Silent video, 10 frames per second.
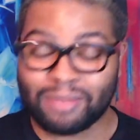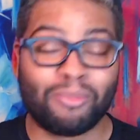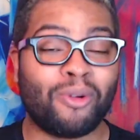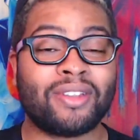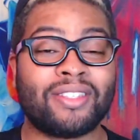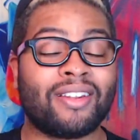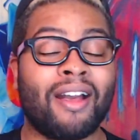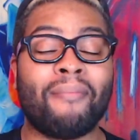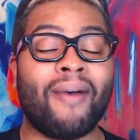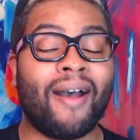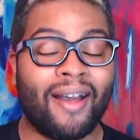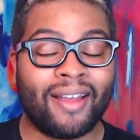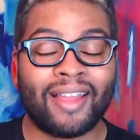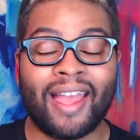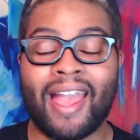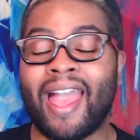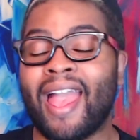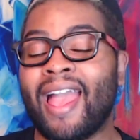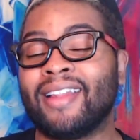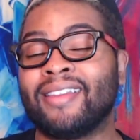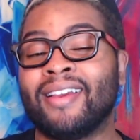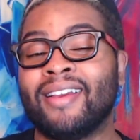Morissette Amon and